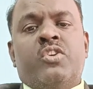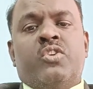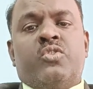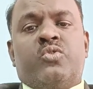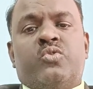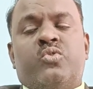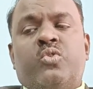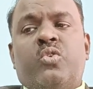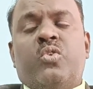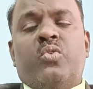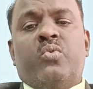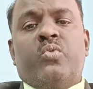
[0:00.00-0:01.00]

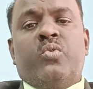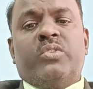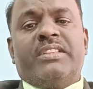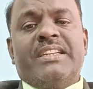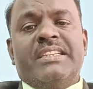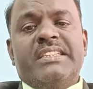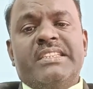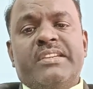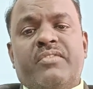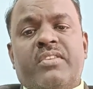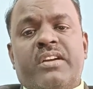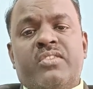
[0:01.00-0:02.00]
So oh, that is
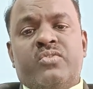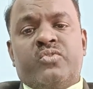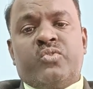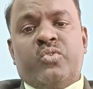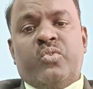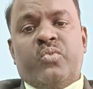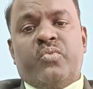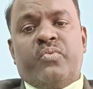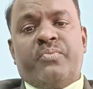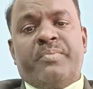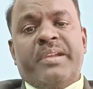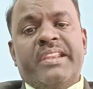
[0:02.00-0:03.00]
also
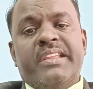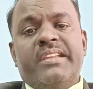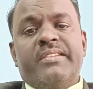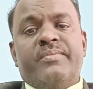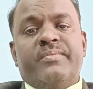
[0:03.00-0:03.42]
very